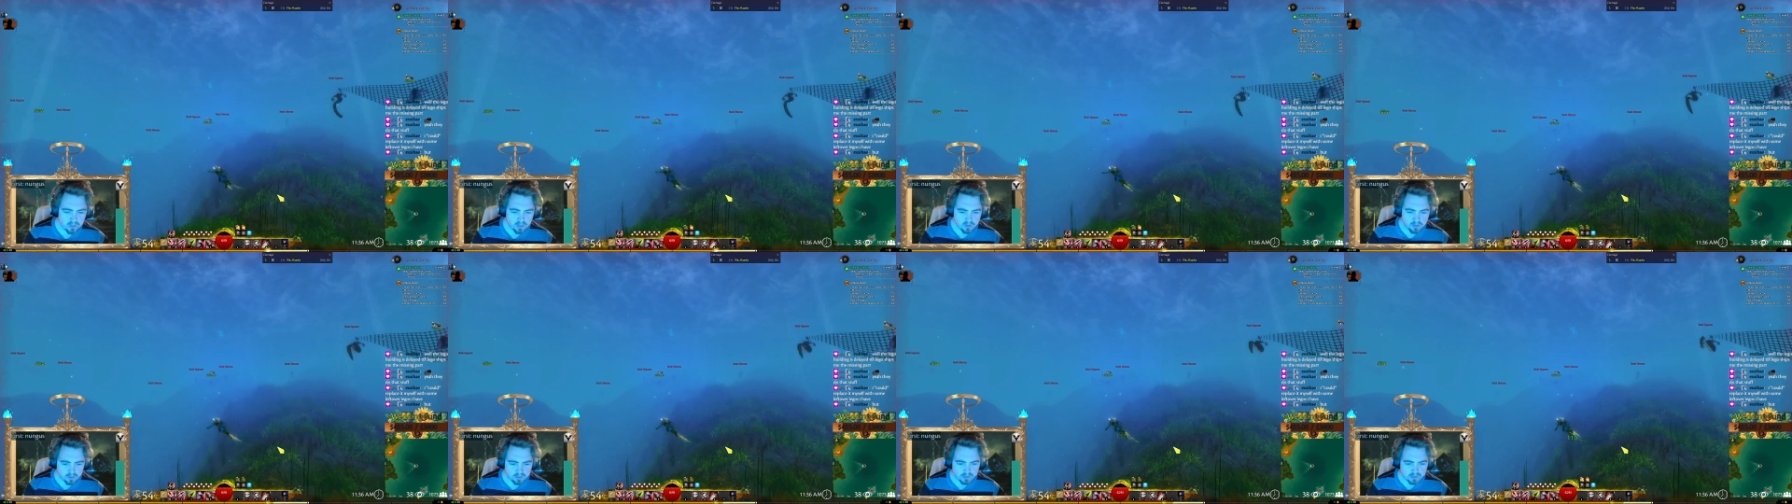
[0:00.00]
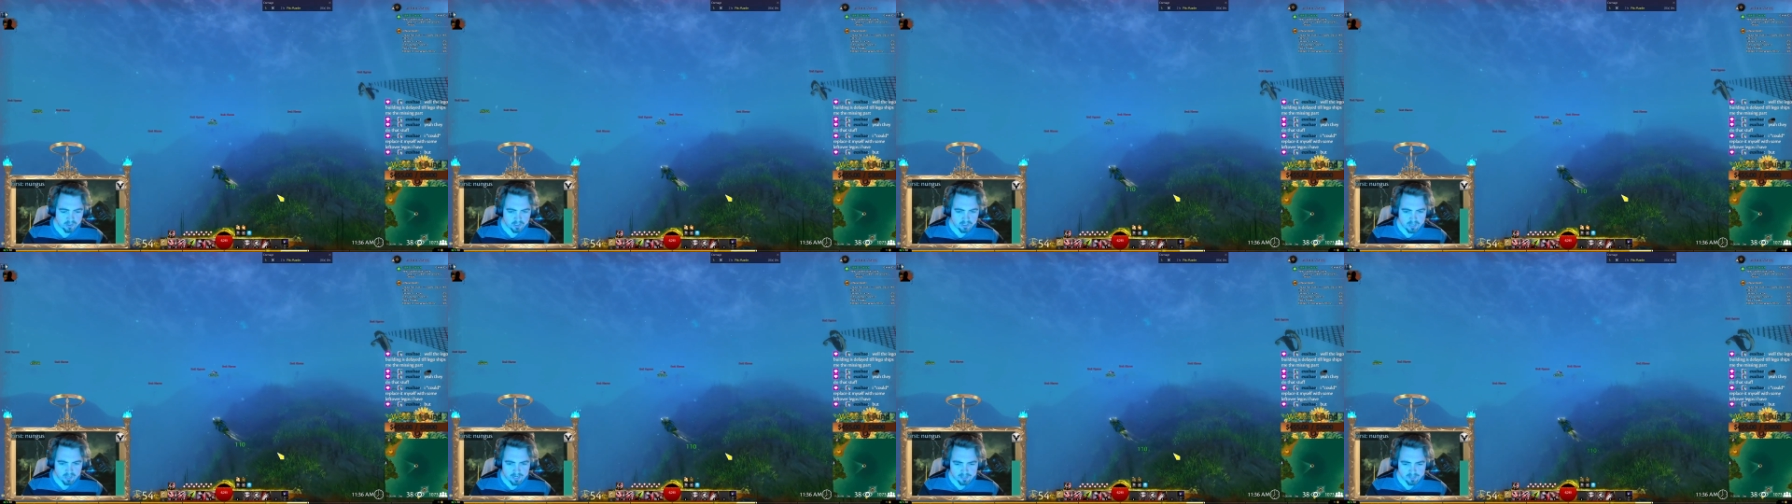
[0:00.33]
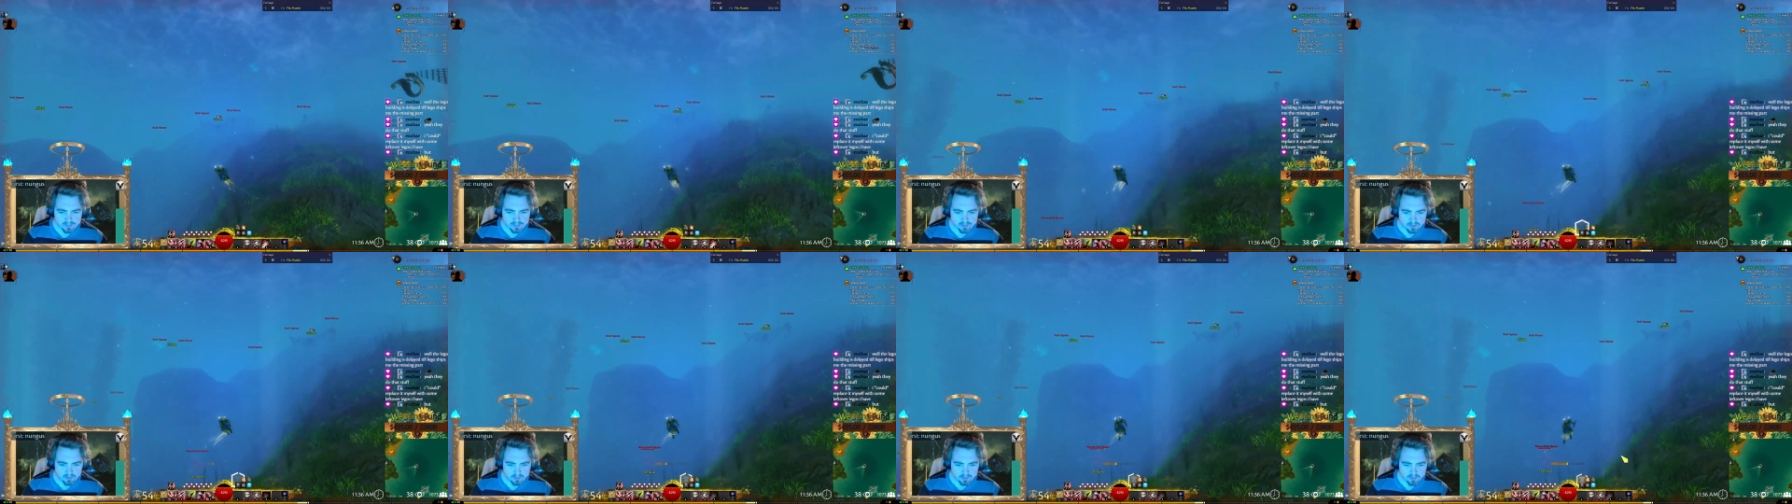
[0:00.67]
Let's get out of
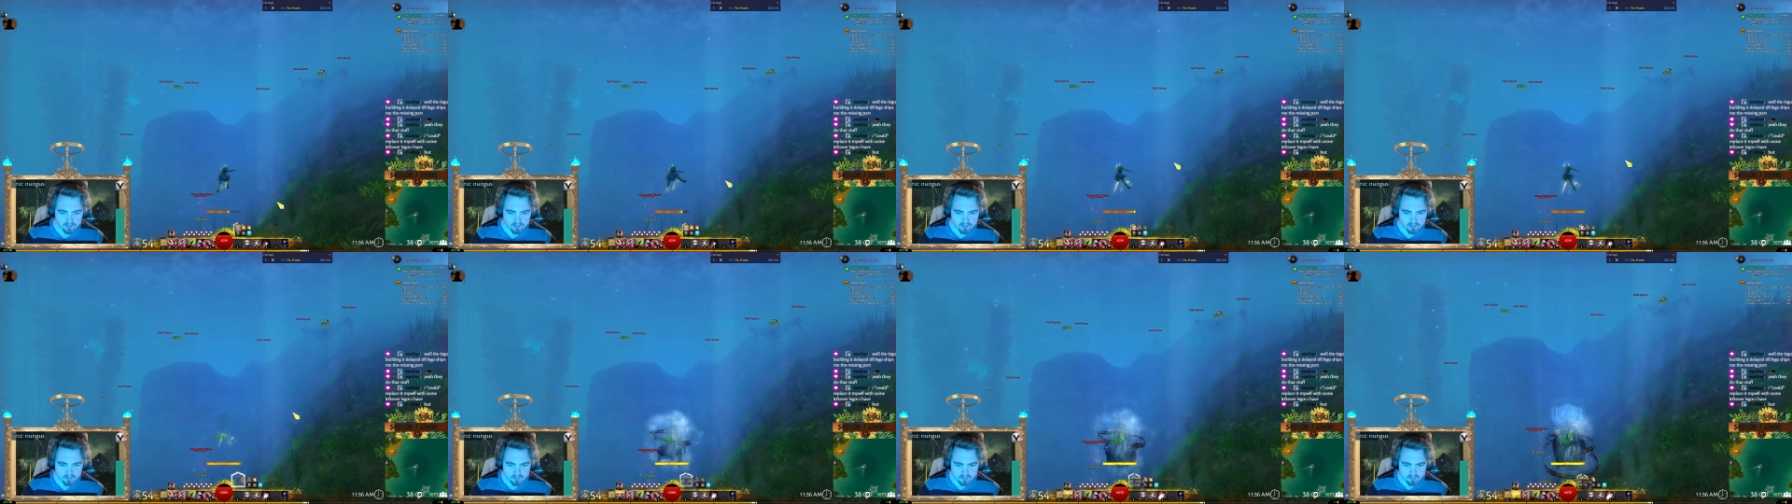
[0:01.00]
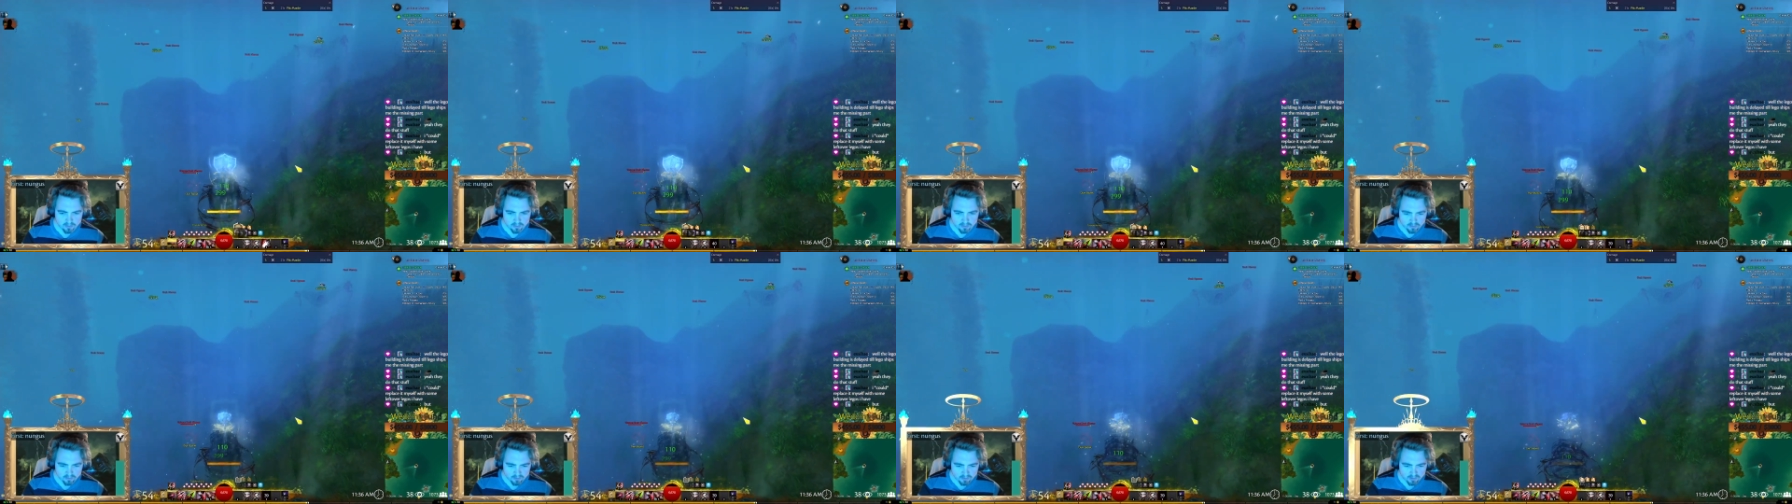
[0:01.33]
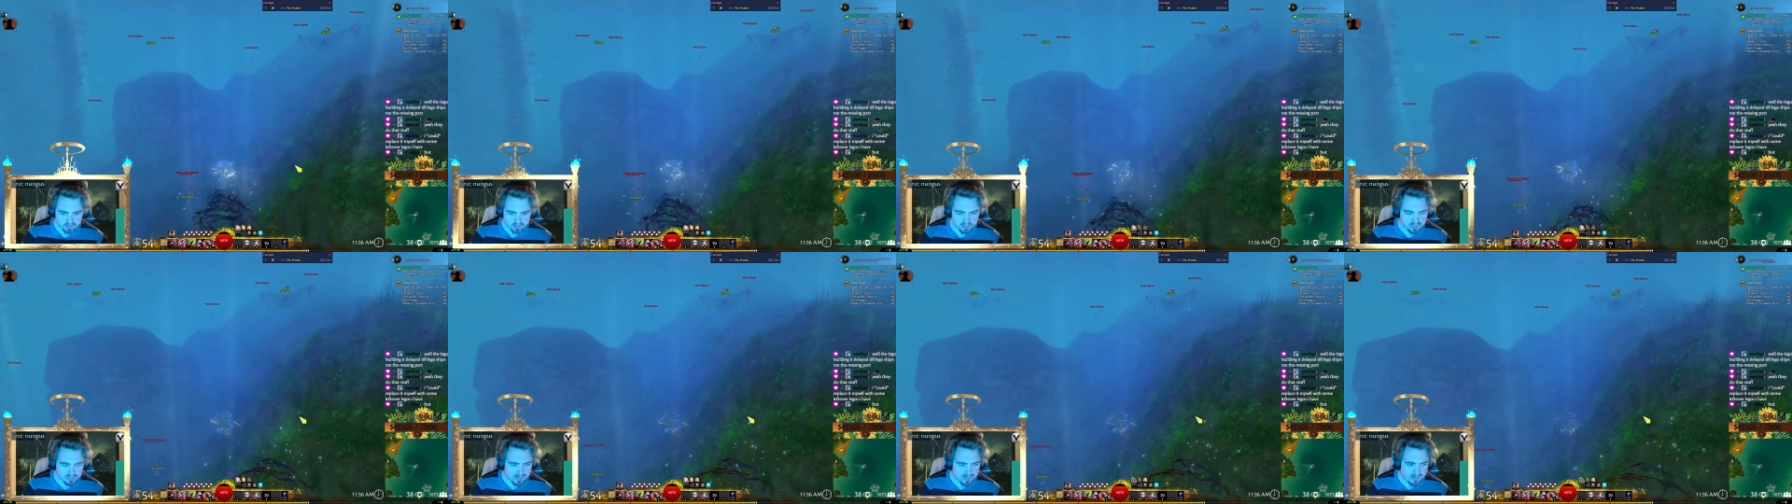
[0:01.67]
here. Let's
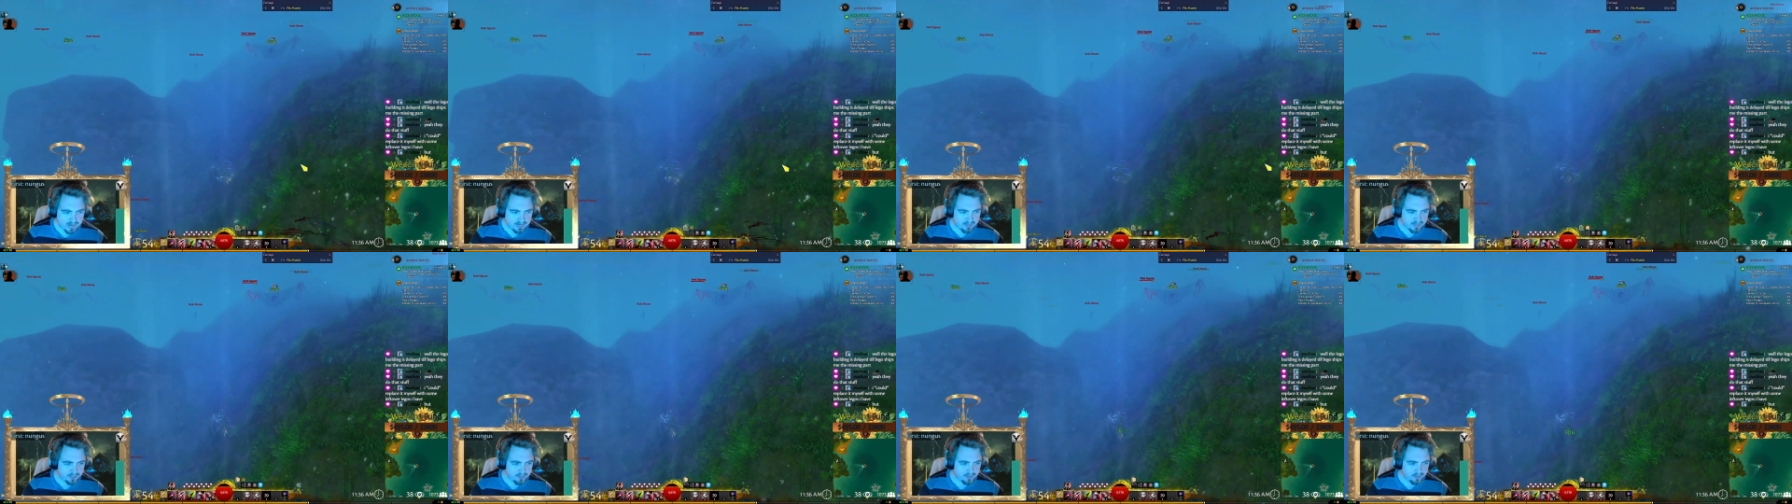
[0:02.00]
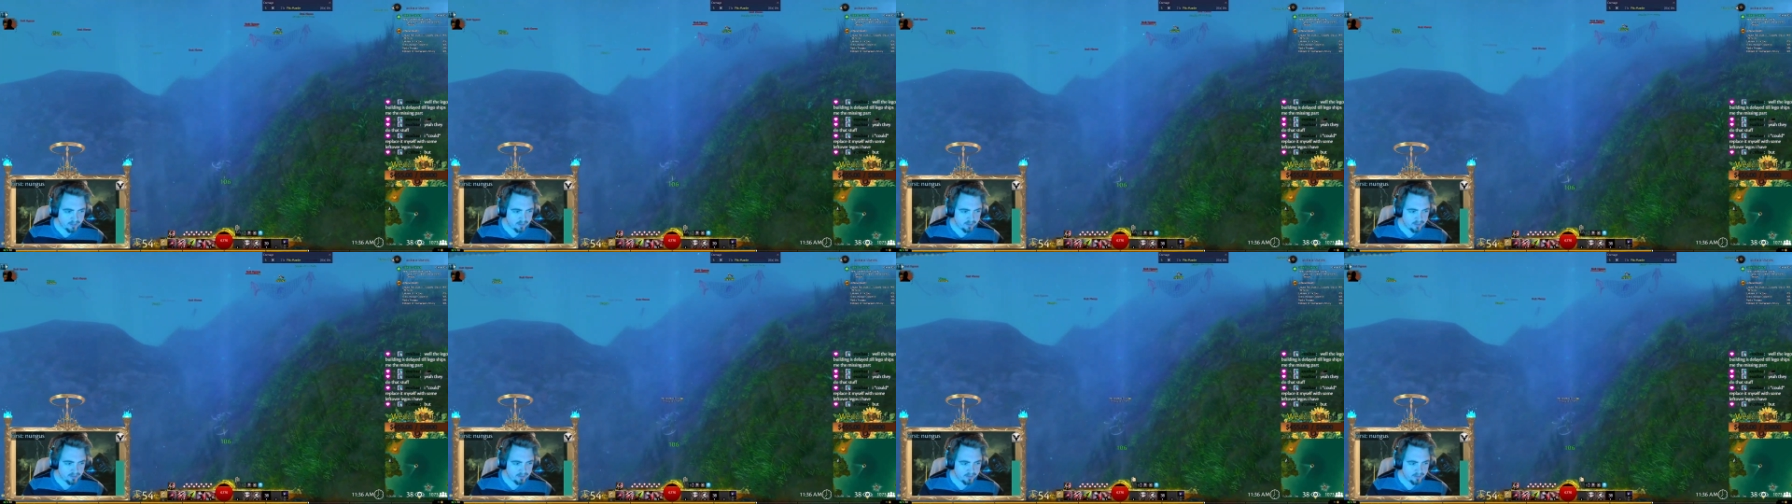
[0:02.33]
get out of here.